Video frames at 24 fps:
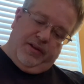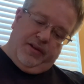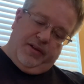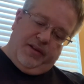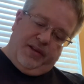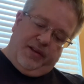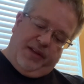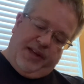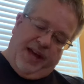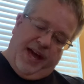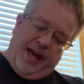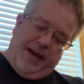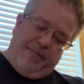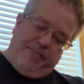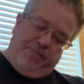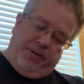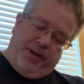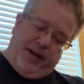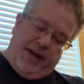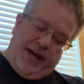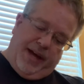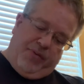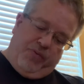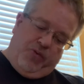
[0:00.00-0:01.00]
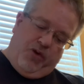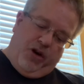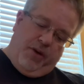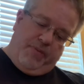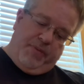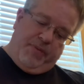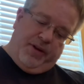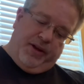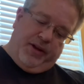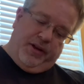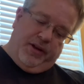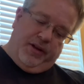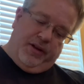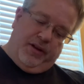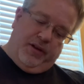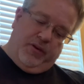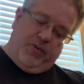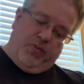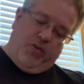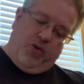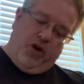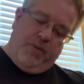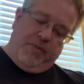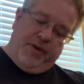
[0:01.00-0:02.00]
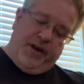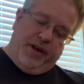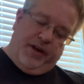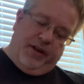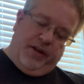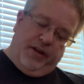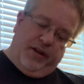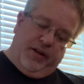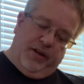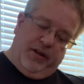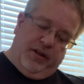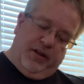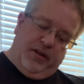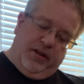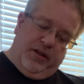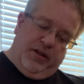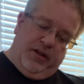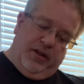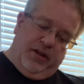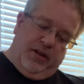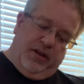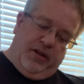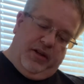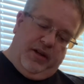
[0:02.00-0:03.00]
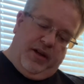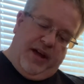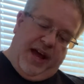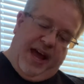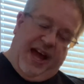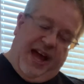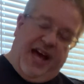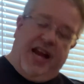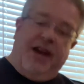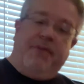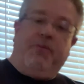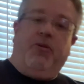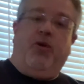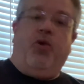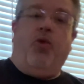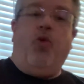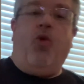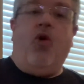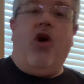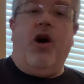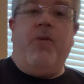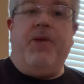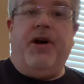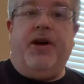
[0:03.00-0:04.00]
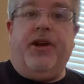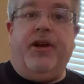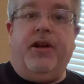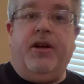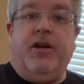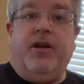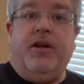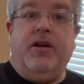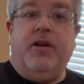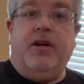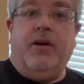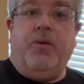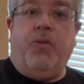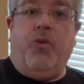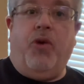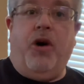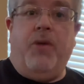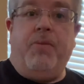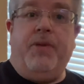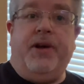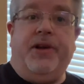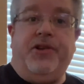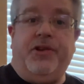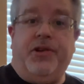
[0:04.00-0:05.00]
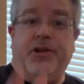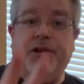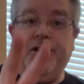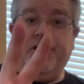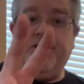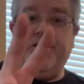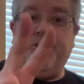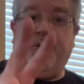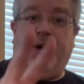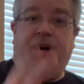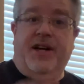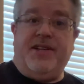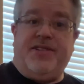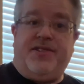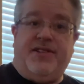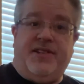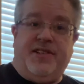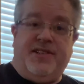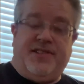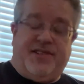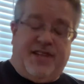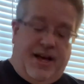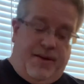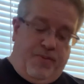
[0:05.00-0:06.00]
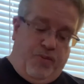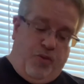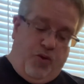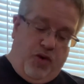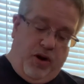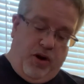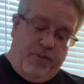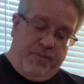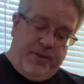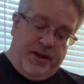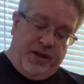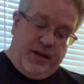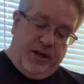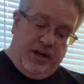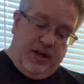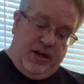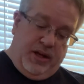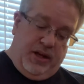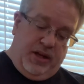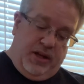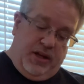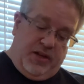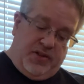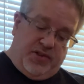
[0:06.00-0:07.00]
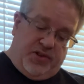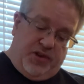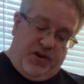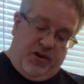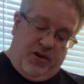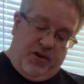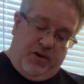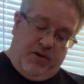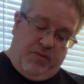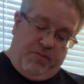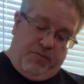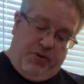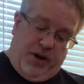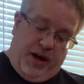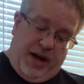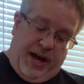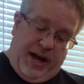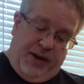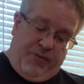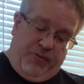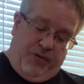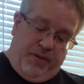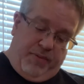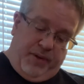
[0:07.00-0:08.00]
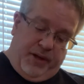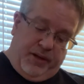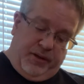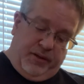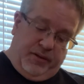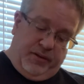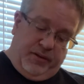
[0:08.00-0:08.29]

Game playing woman, woman, animal woman, woman, twice in this album, woman. So bride, woman.